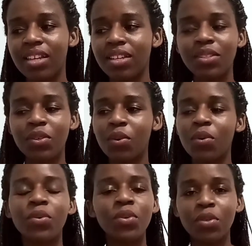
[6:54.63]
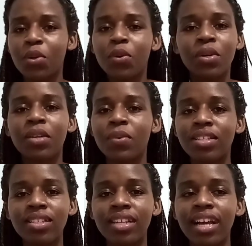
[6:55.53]
So, you know, it
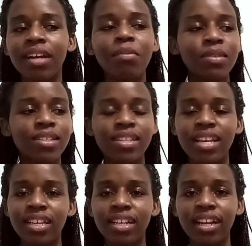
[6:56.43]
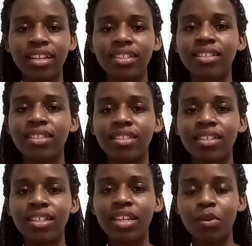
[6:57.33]
wasn't like a mistake. Like,
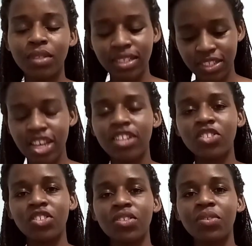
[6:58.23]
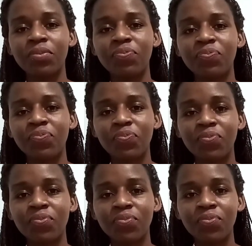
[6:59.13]
it was intentional.
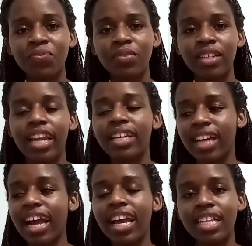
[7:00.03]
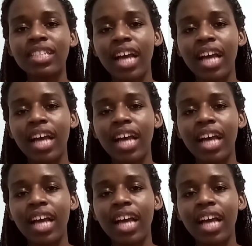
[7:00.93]
Like, I had